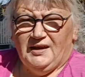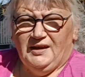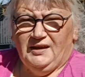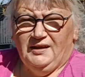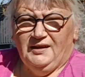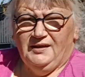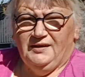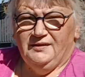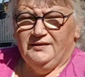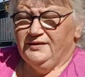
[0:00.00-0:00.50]

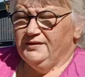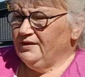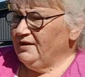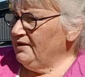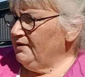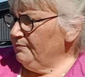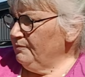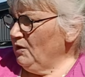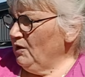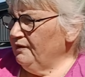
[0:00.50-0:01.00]
and
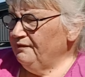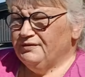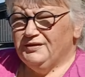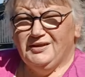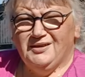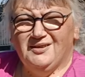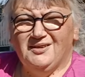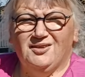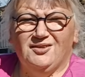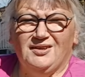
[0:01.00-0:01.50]

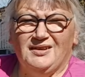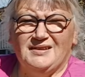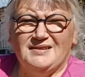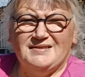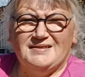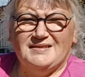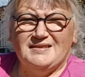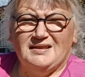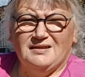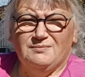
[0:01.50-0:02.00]
hopefully I don't
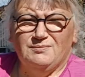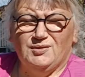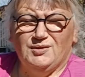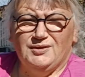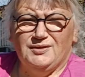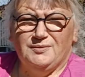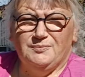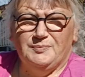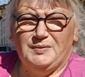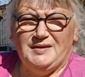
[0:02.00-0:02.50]
get stung
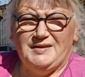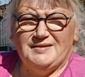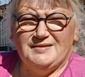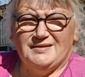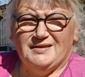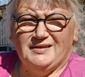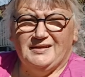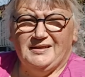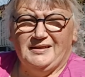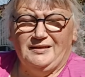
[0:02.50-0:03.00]
by the
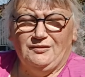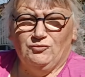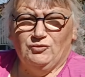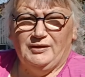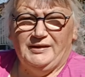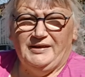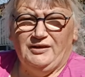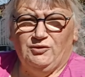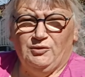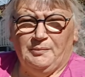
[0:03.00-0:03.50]
bees that are getting
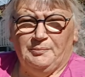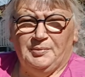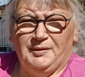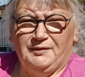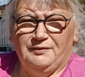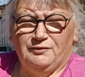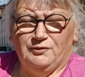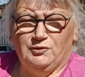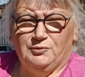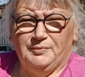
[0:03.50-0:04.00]
really grumpy